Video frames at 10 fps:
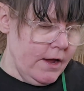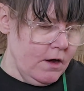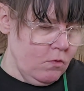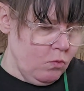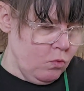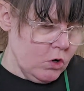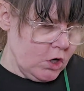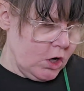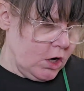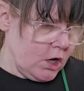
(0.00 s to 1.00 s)
At
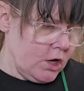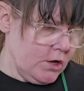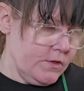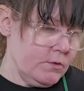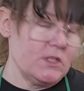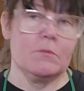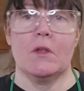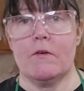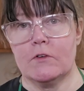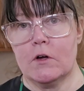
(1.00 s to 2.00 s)
work there was some
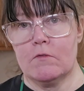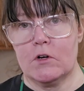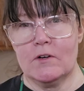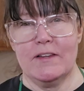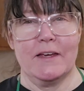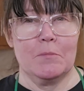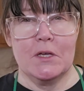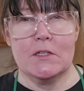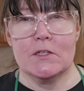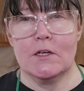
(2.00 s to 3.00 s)
leftover like
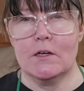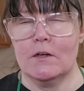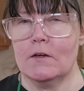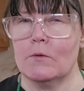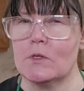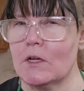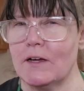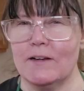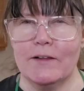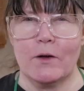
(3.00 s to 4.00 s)
pizza. It was
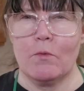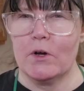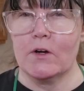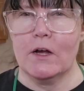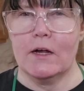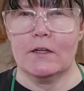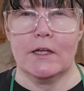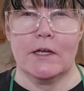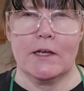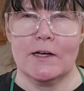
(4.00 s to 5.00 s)
kind of like weird, kind of
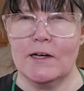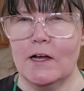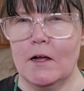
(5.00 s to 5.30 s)
like